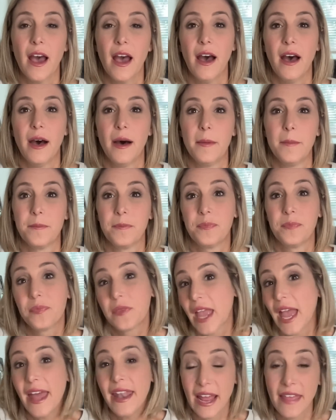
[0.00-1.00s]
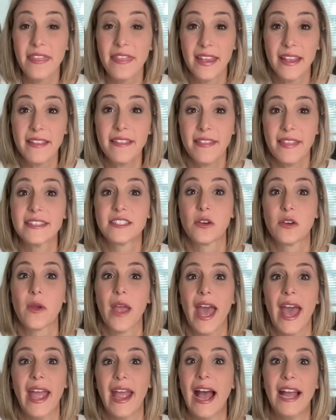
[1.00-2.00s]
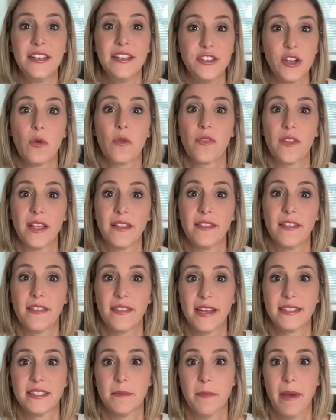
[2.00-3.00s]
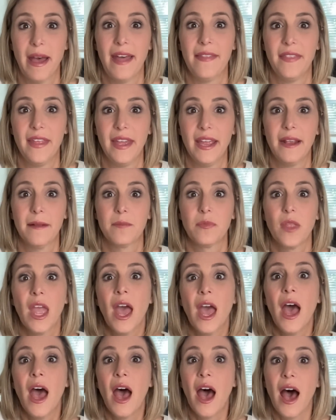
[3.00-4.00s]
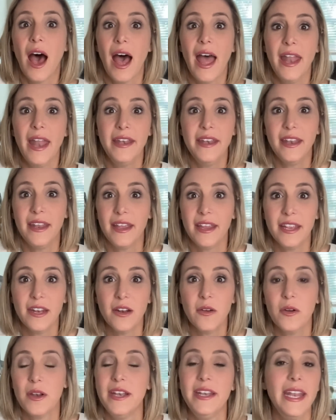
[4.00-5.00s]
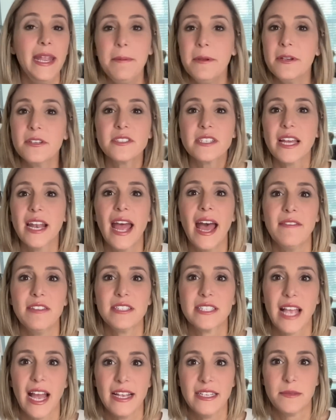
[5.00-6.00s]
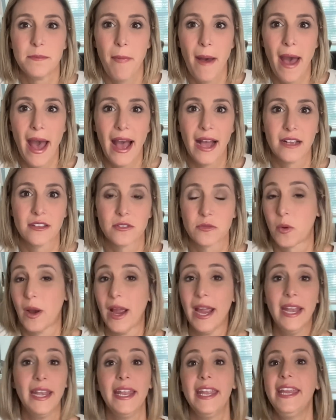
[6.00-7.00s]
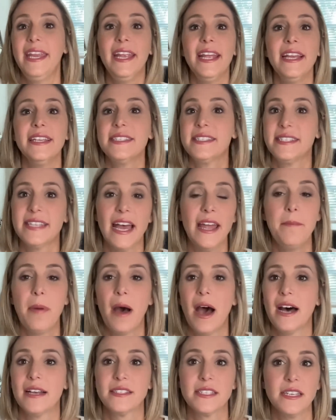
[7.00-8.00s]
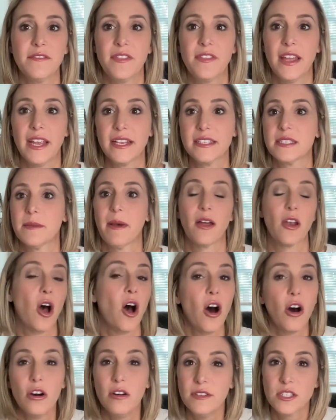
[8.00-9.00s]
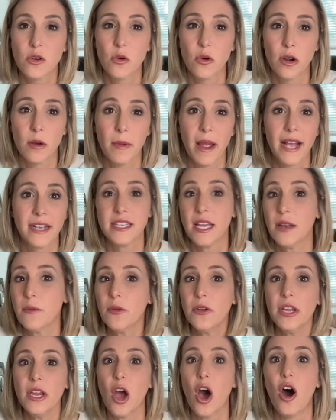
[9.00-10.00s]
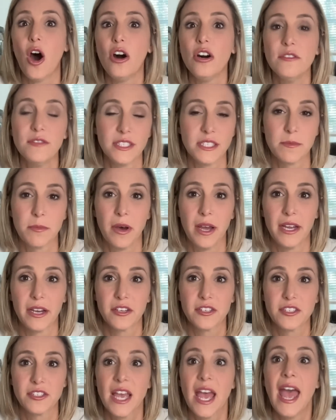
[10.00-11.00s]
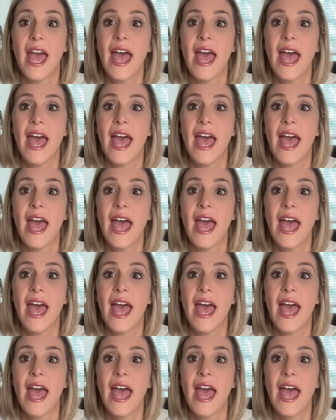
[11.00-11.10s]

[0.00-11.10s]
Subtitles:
And I think that that's okay. I don't think that that's a bad thing. And, Napier's going to have his guys back, right? He has said positive things about all of his quarterbacks and really all of his players.